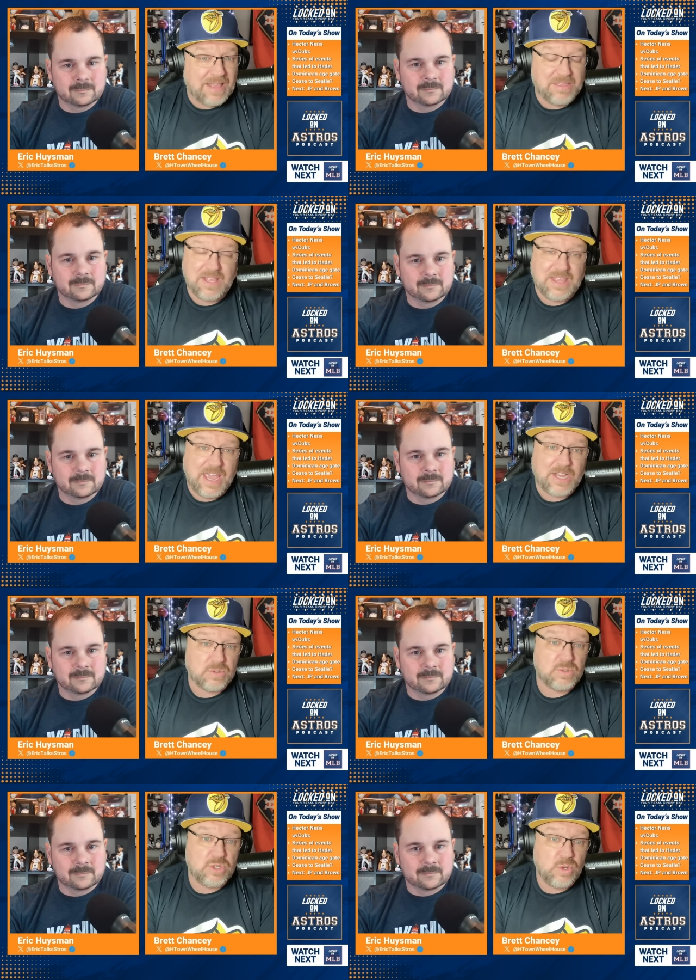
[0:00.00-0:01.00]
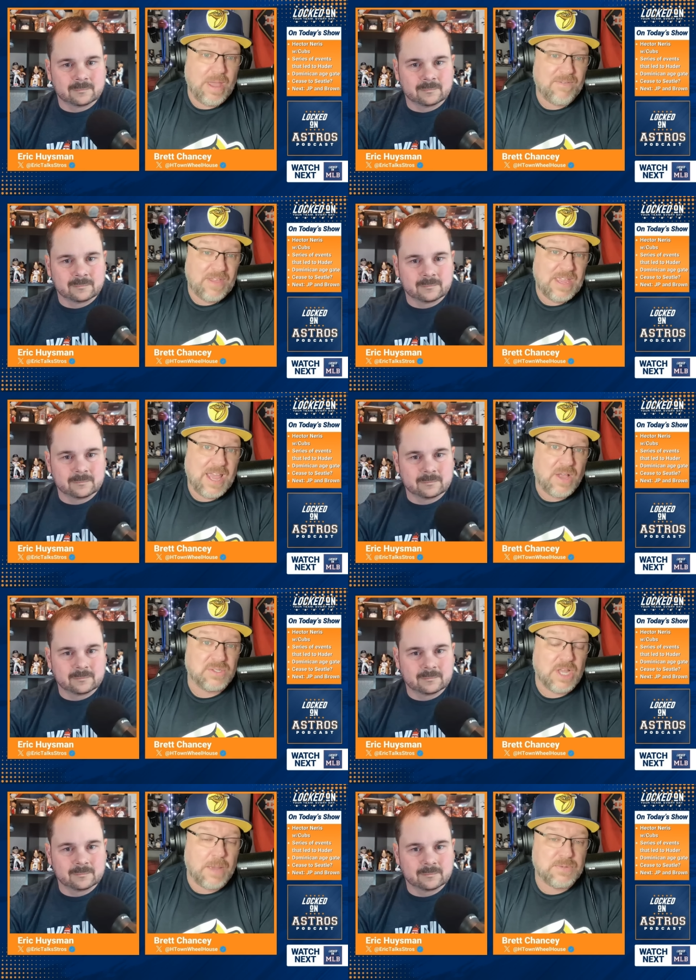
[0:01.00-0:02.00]
Speaker 1: I think the Astros do have in
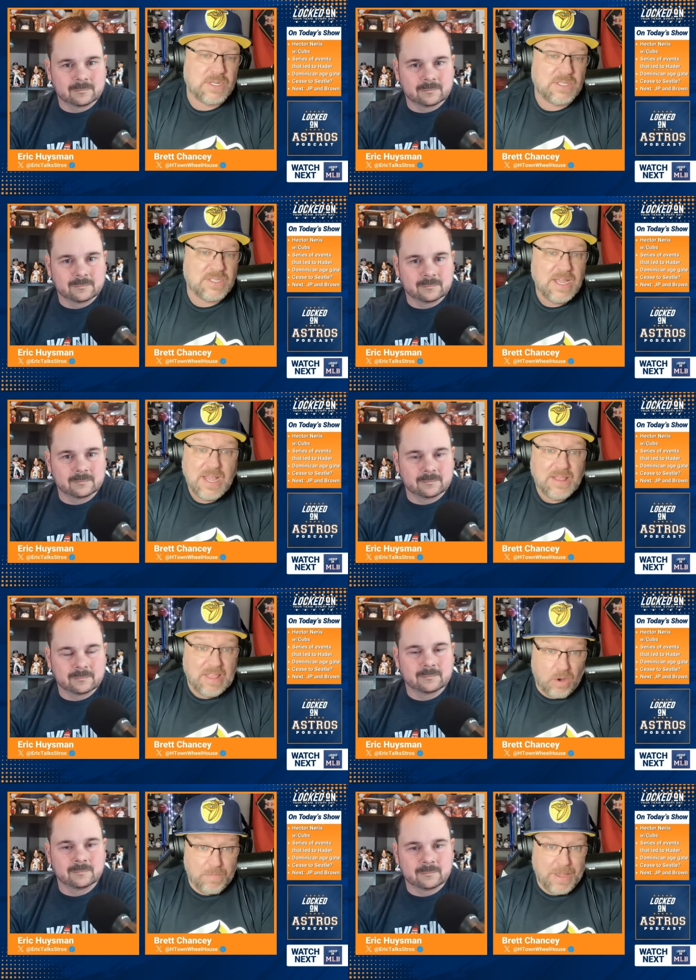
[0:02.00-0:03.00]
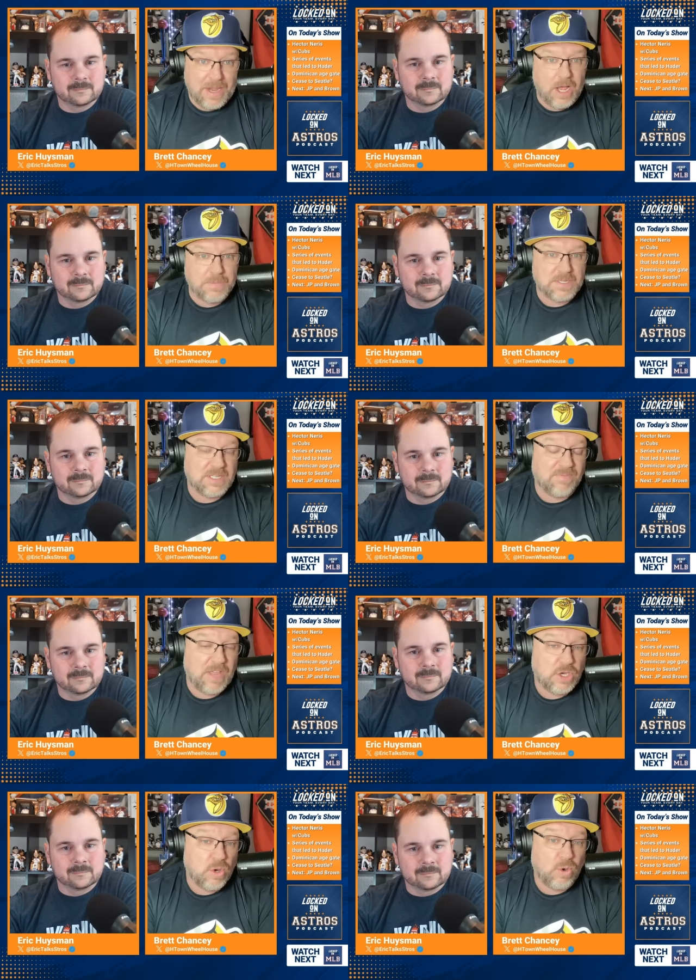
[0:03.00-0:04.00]
house options that aren't bad options if they
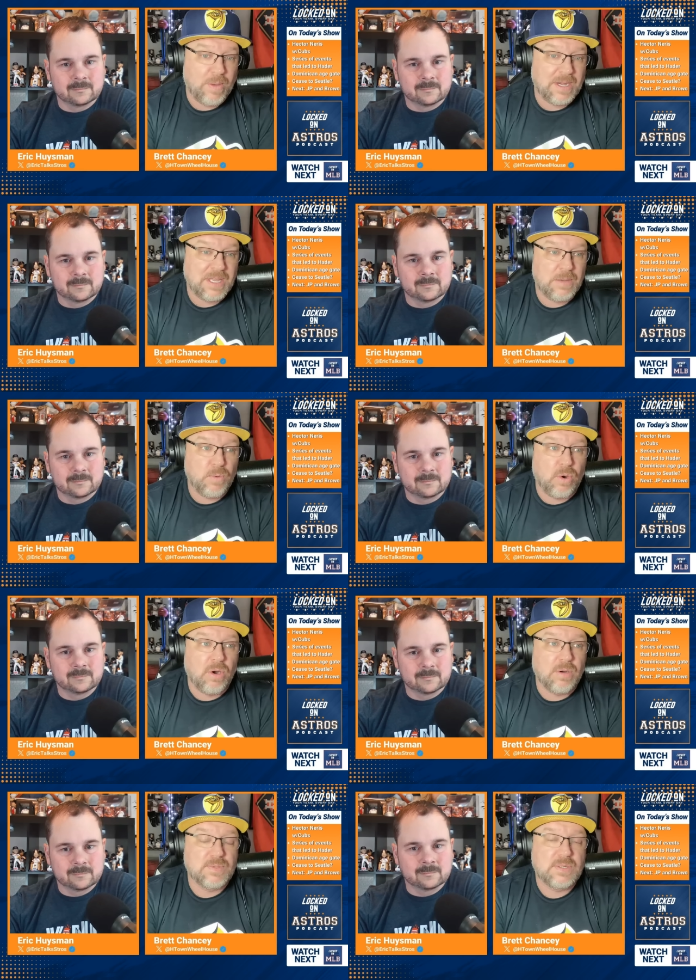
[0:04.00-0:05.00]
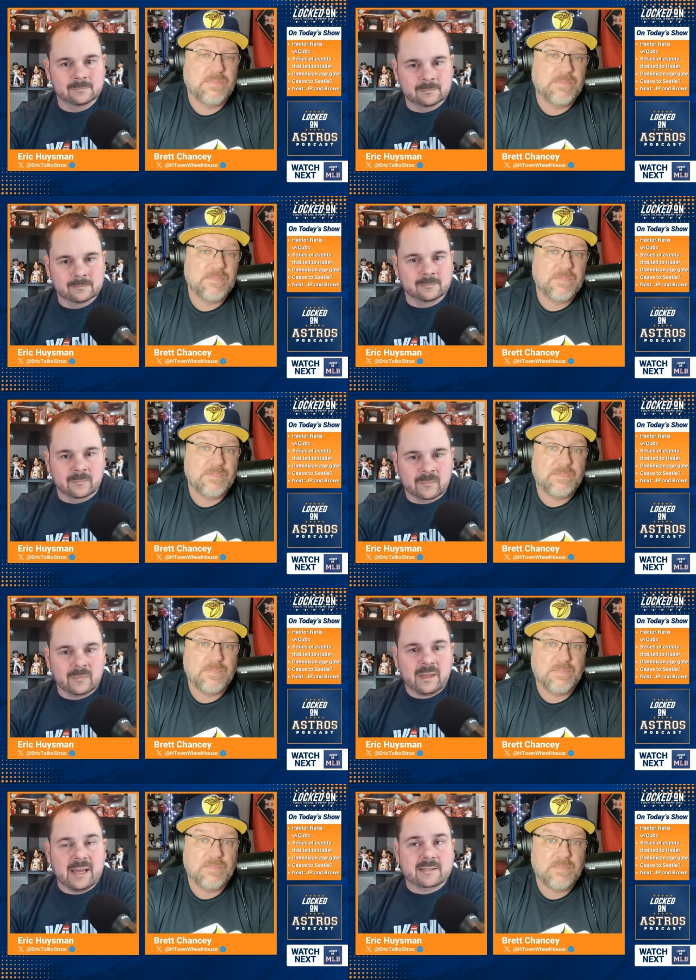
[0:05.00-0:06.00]
don't go out and get any more arms.
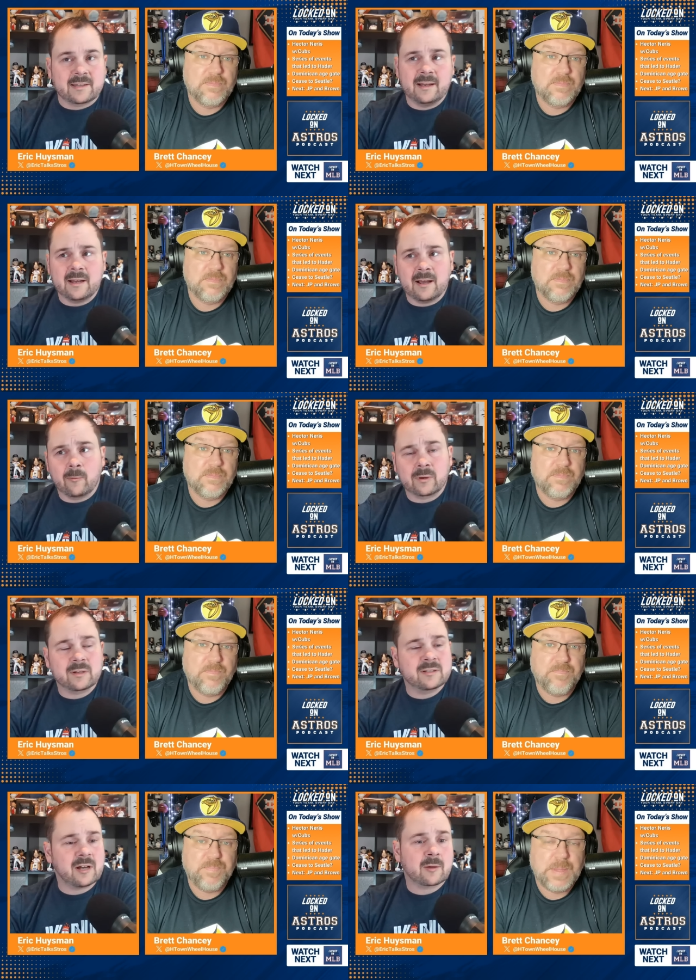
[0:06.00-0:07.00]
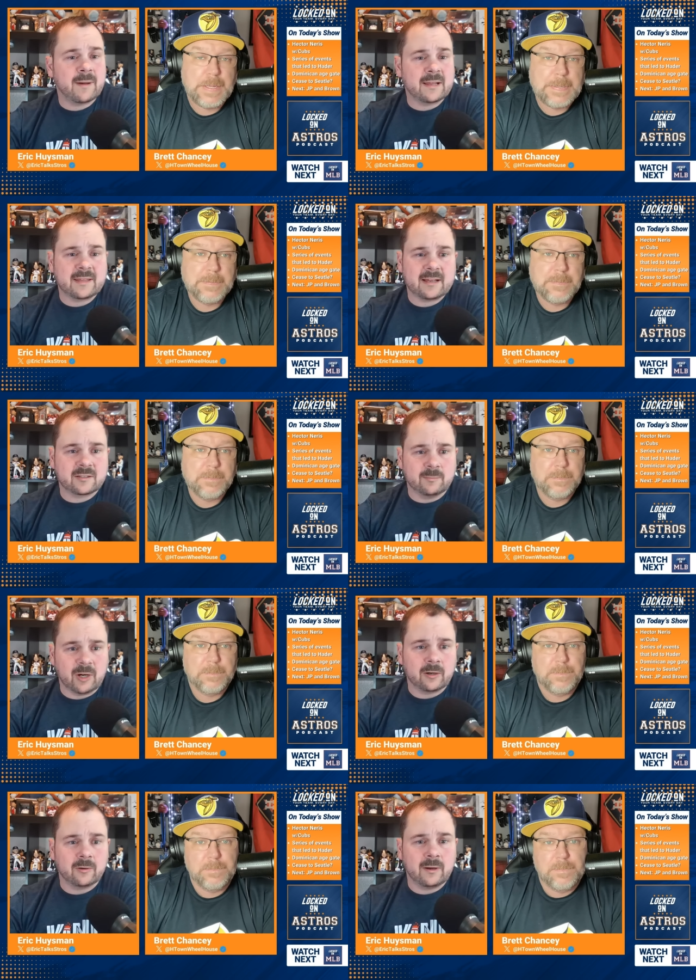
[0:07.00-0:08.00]
Speaker 2: Yes, and uh, we're going to talk about that
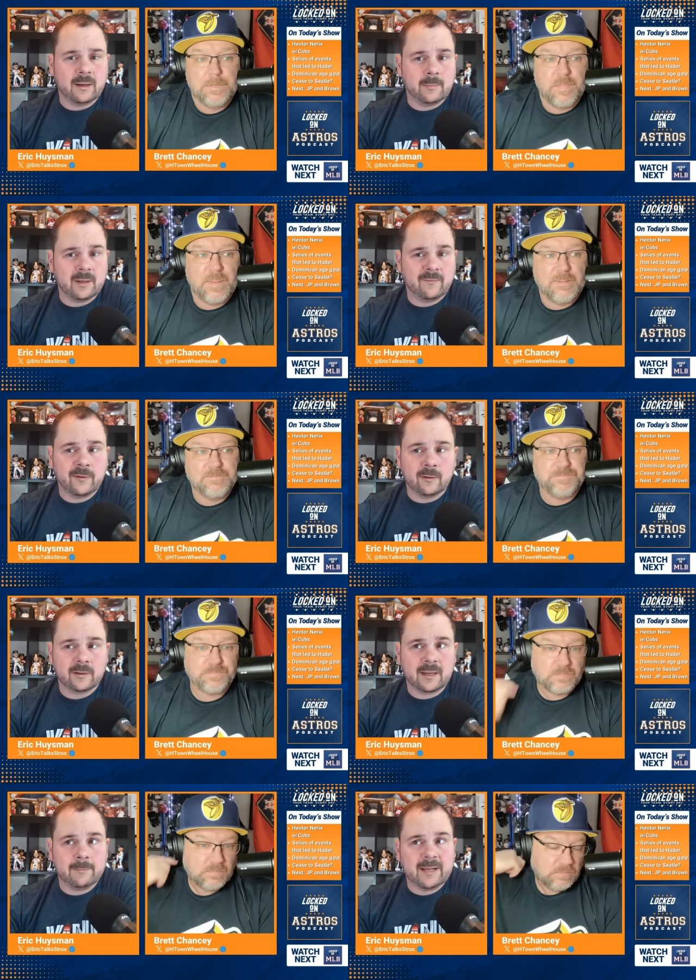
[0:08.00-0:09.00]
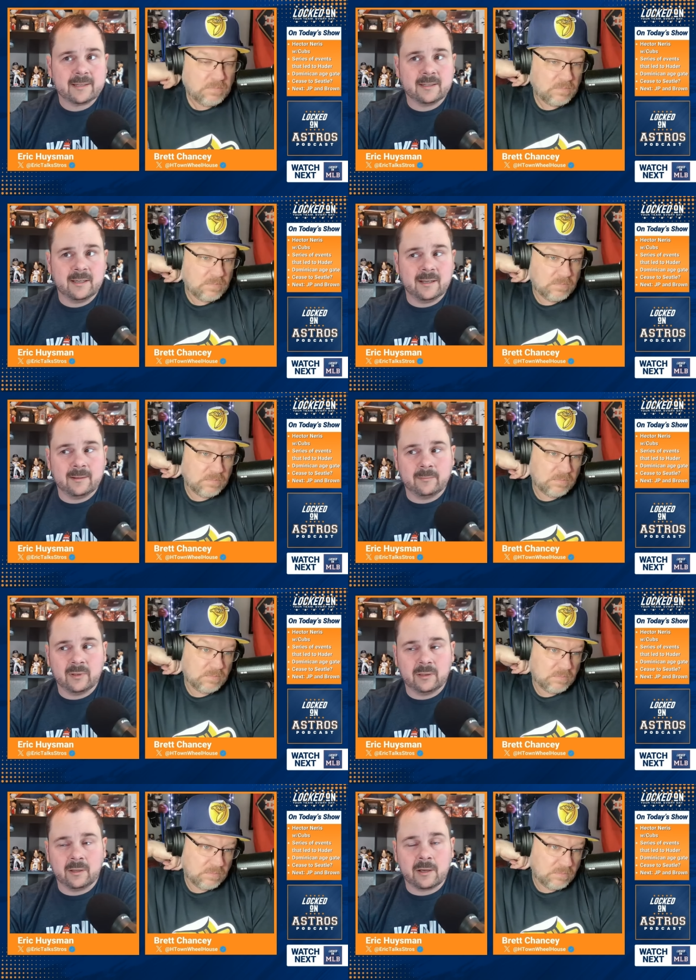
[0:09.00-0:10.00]
tomorrow. Um, if you're looking about the um,
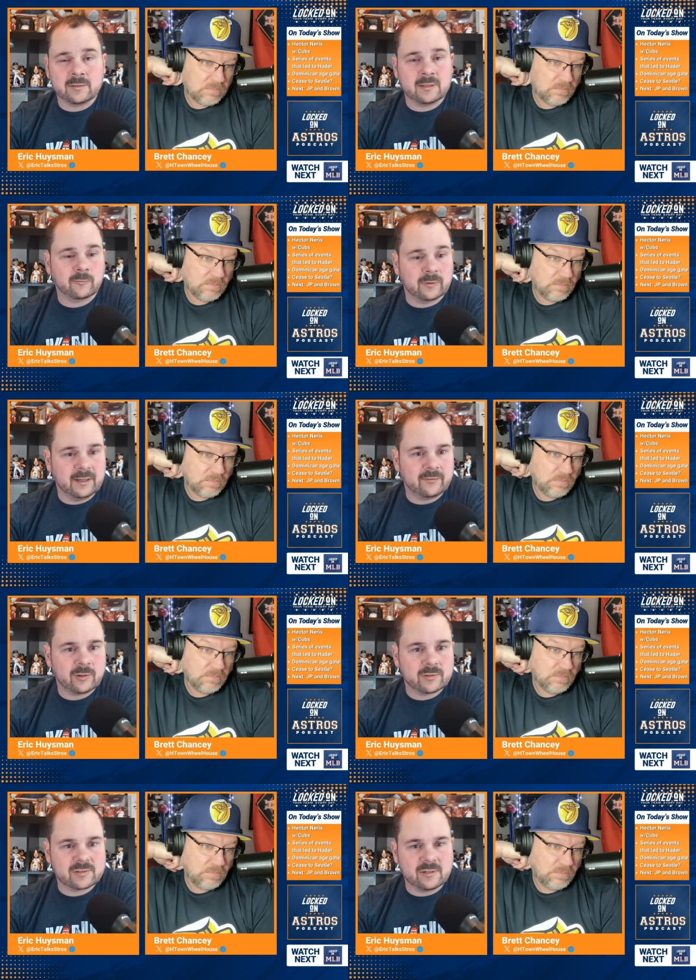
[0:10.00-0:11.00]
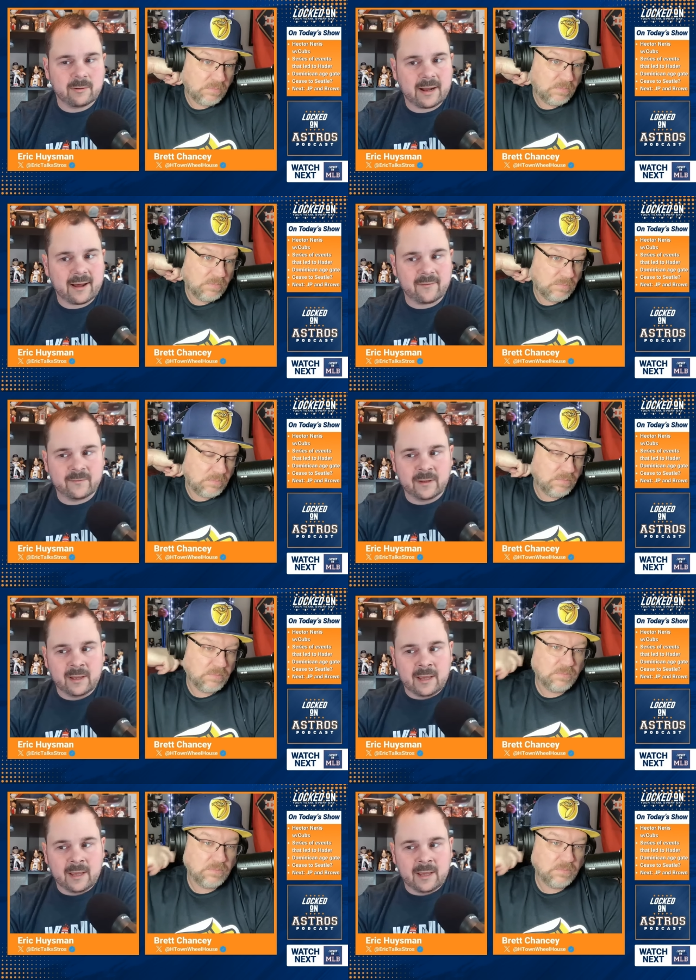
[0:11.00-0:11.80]
long relievers, you have